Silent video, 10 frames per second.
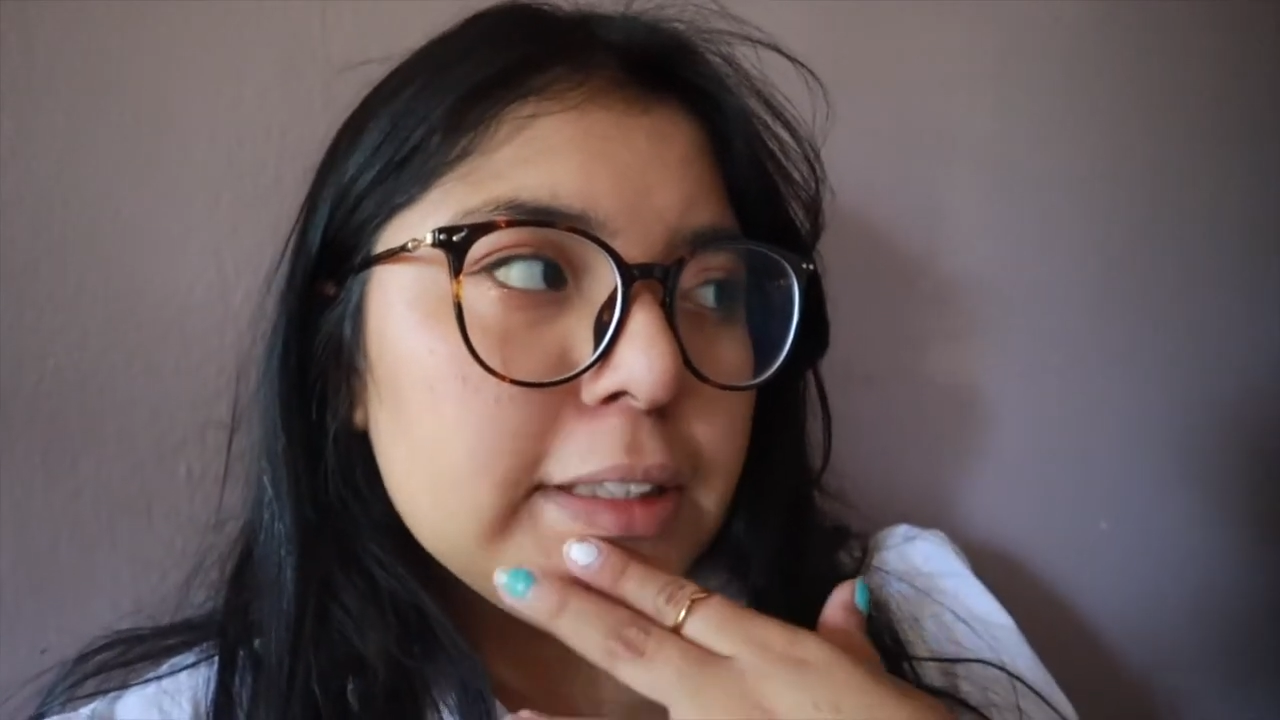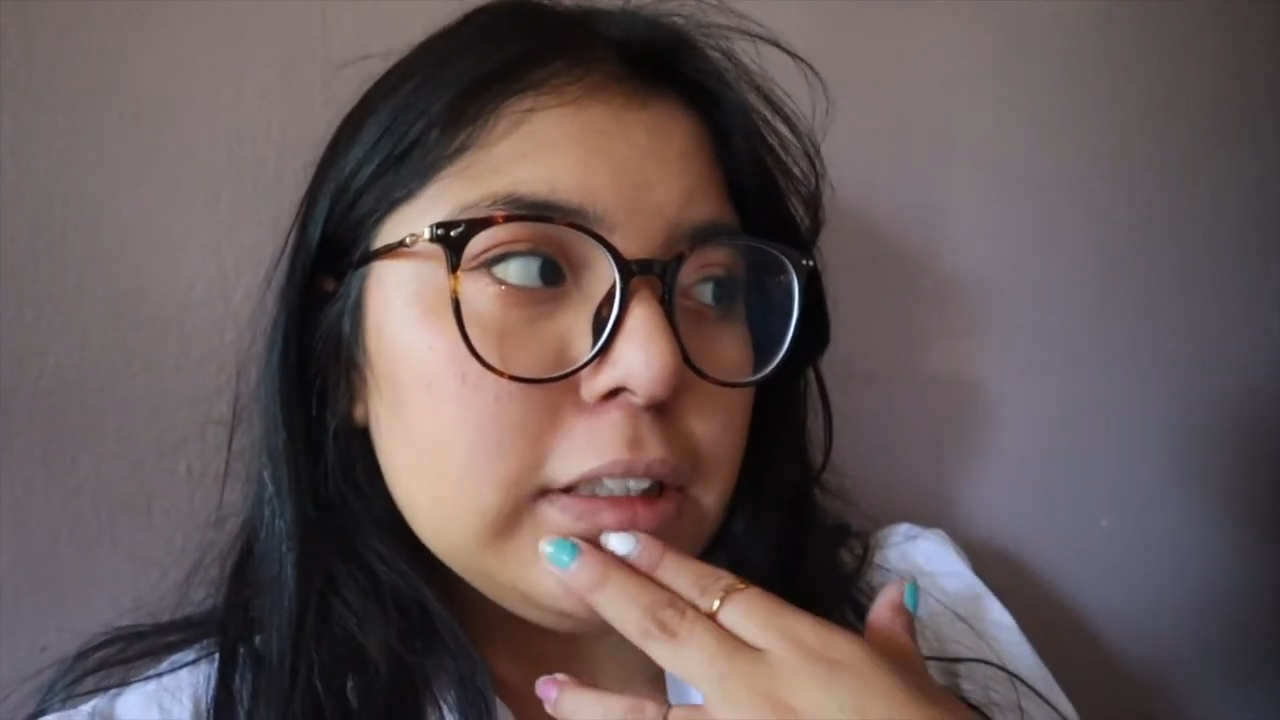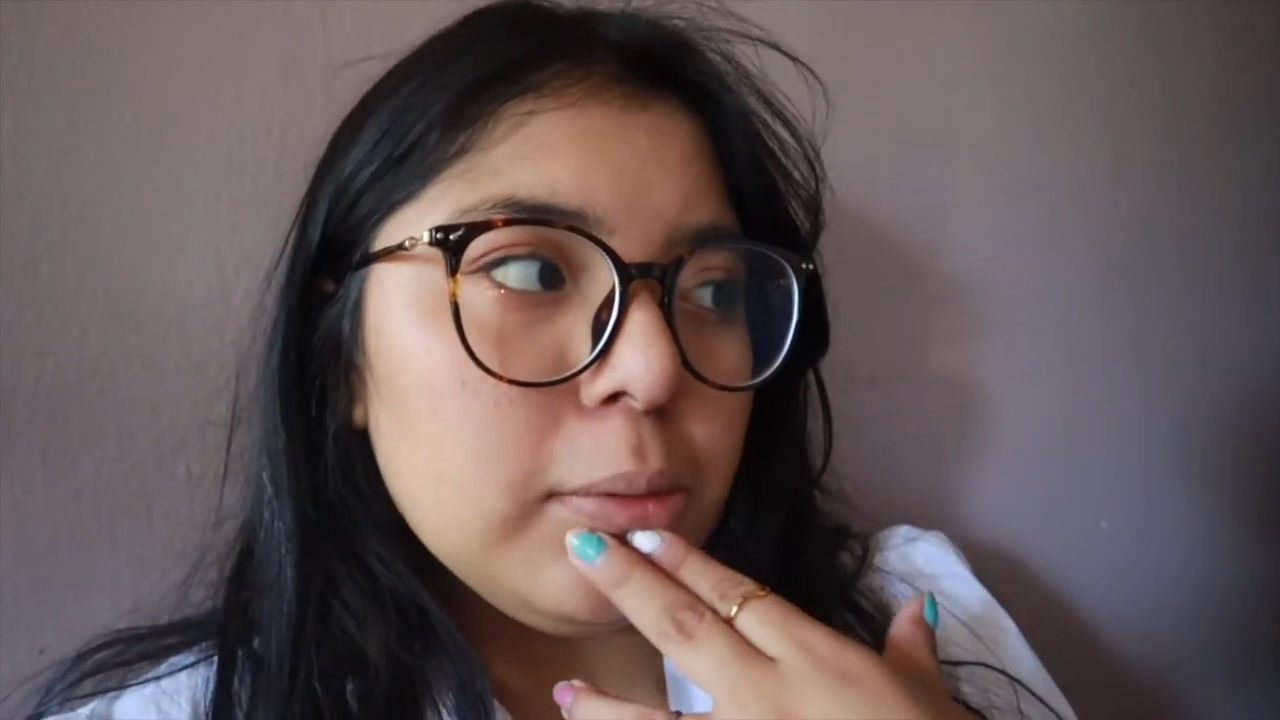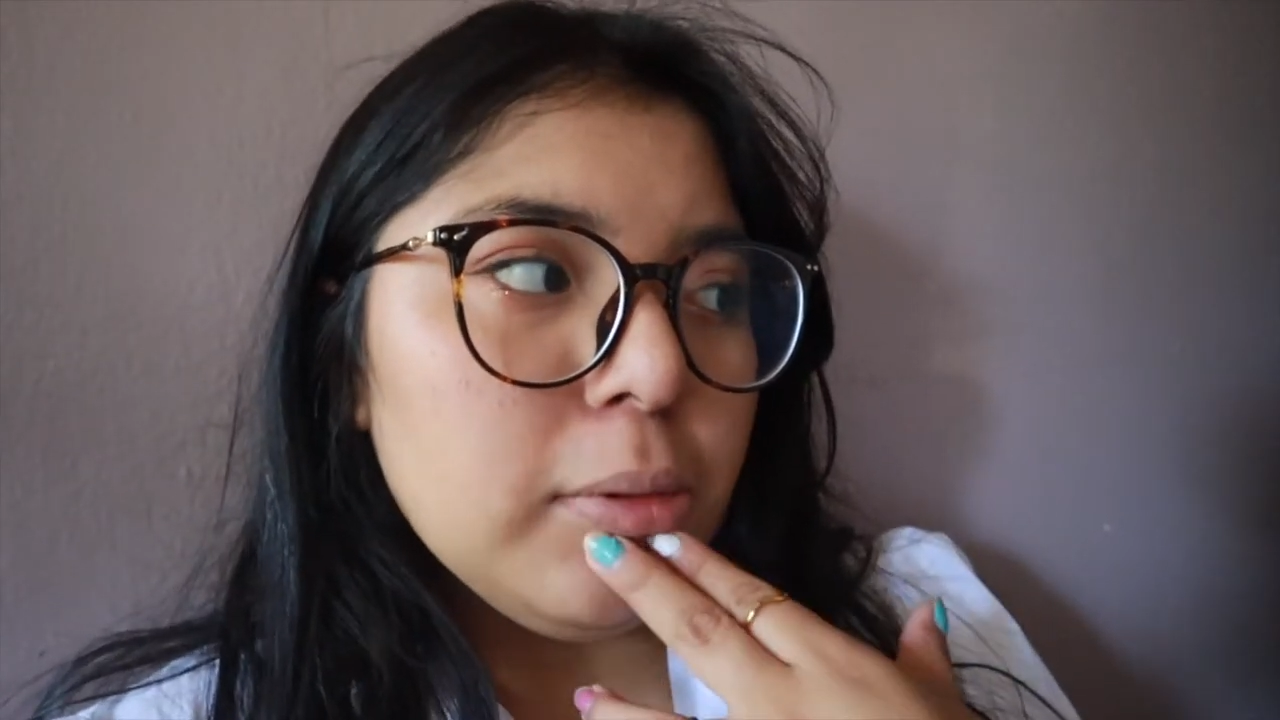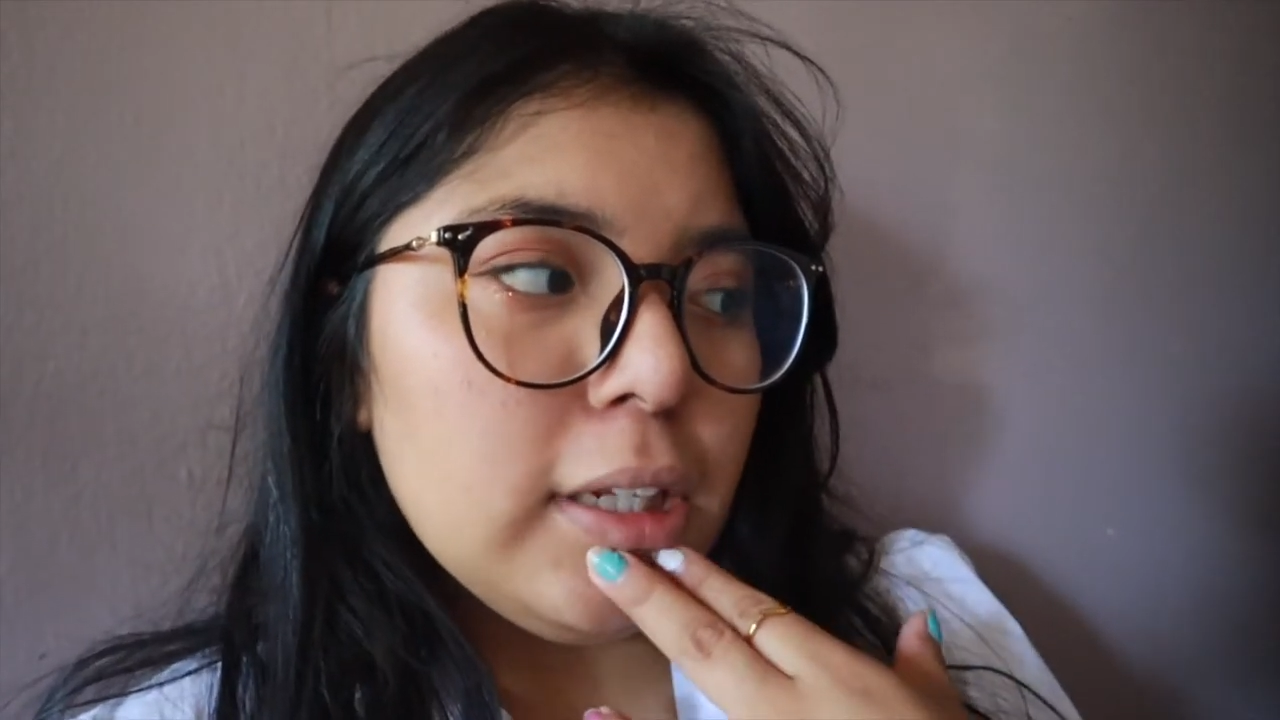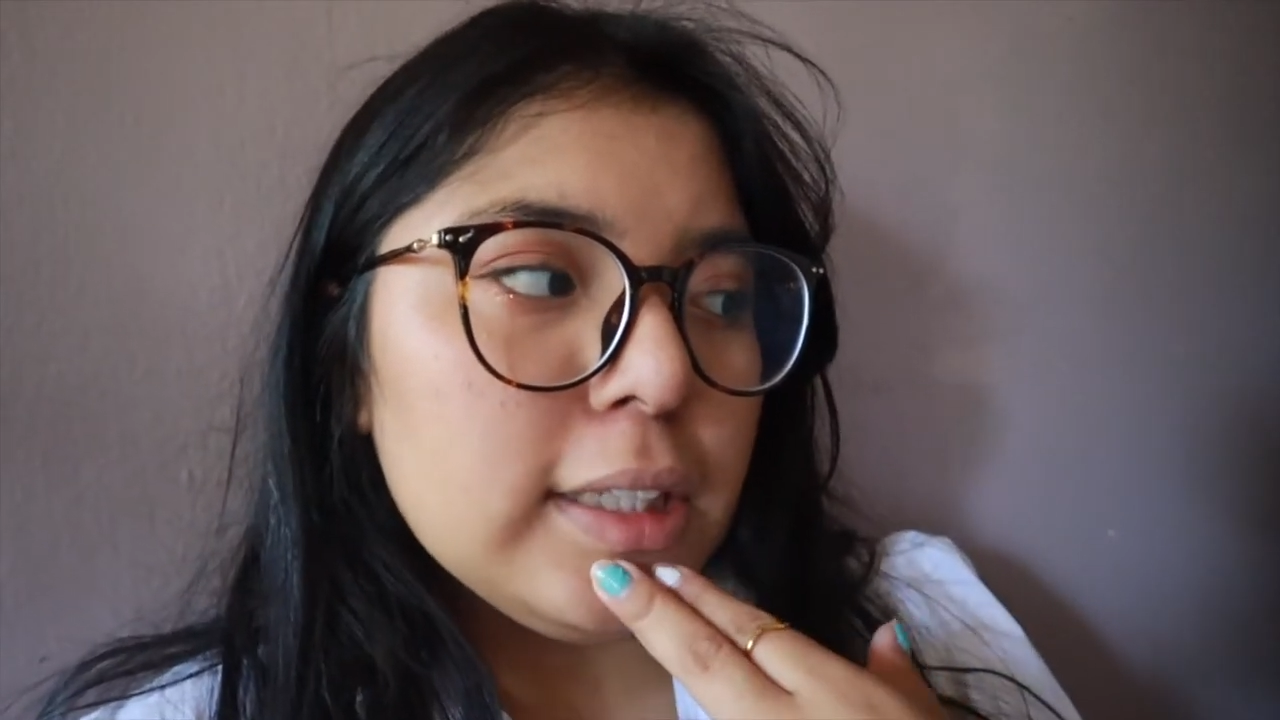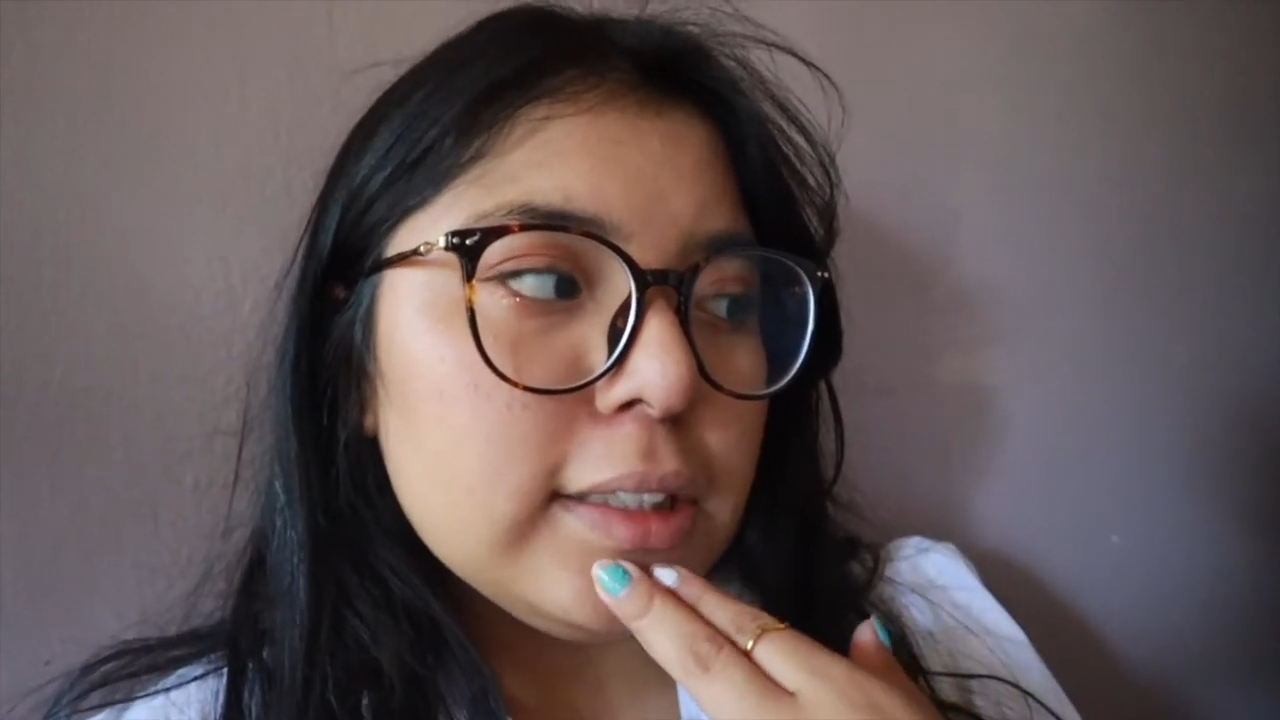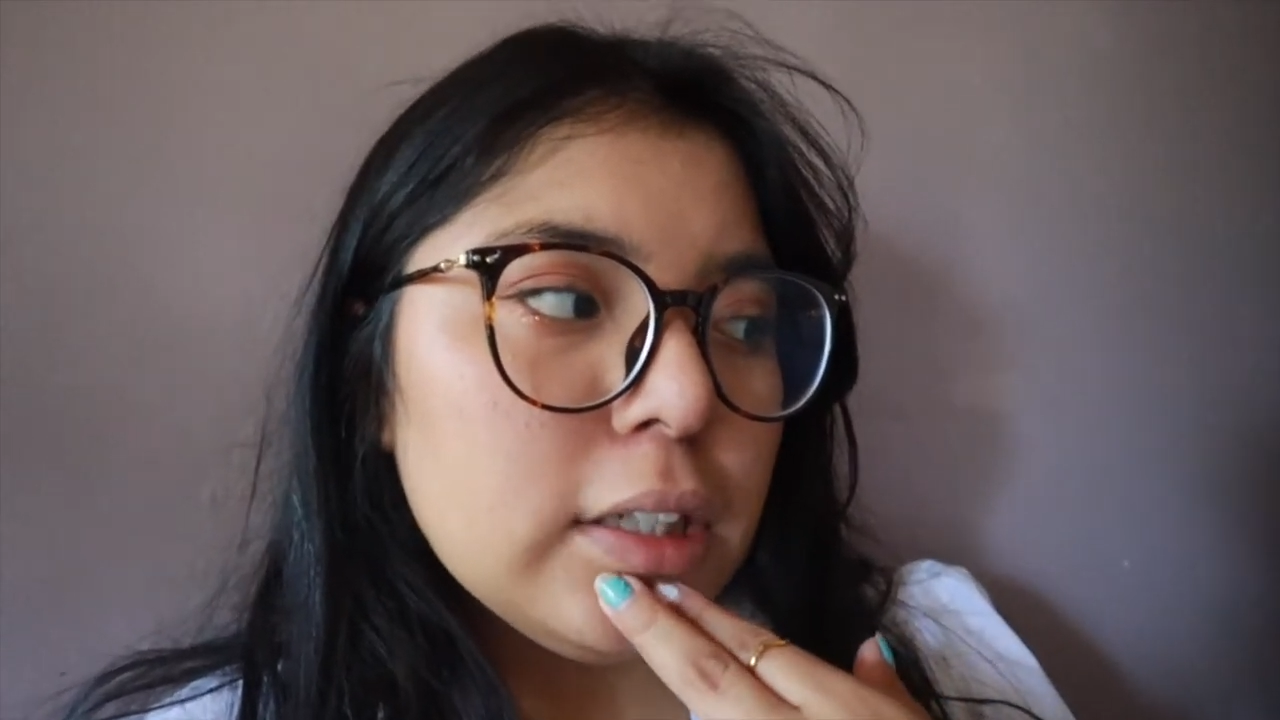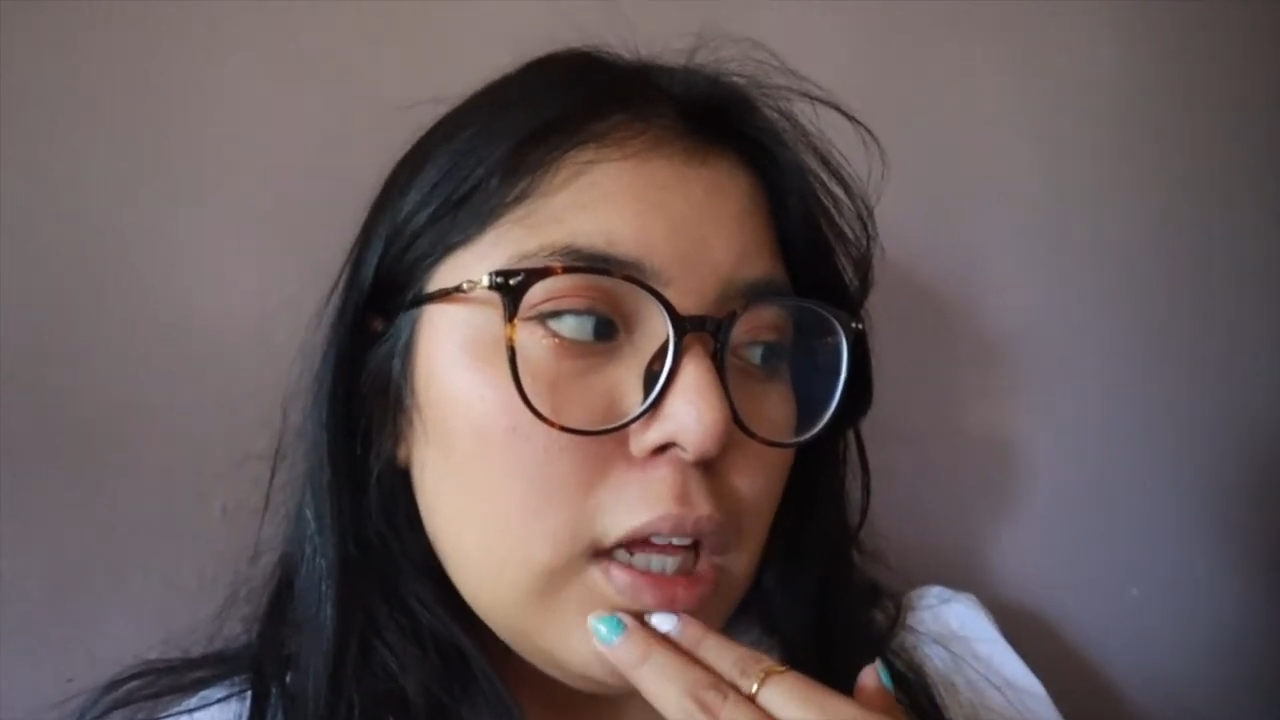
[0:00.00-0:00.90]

sibling.